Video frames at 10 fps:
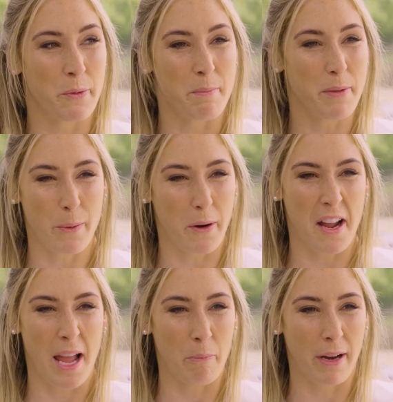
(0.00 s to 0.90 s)
I wouldn't be where
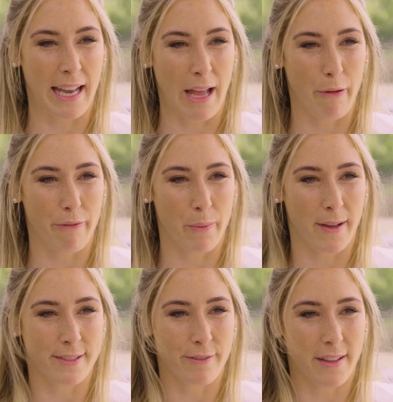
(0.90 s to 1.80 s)
I am right now if it
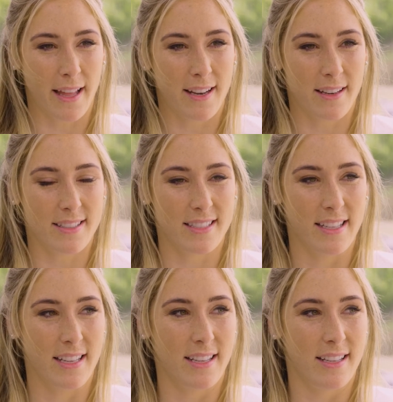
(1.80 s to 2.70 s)
wasn't for that. And
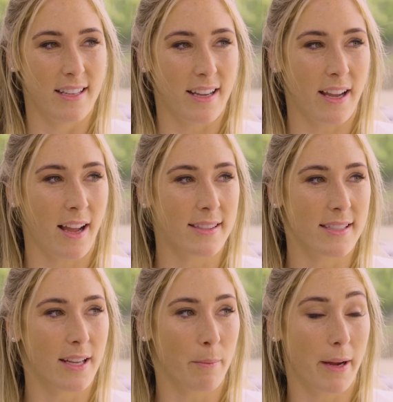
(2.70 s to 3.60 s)
I
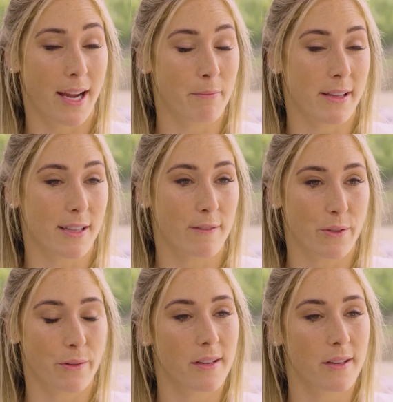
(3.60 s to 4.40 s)
constantly compared myself to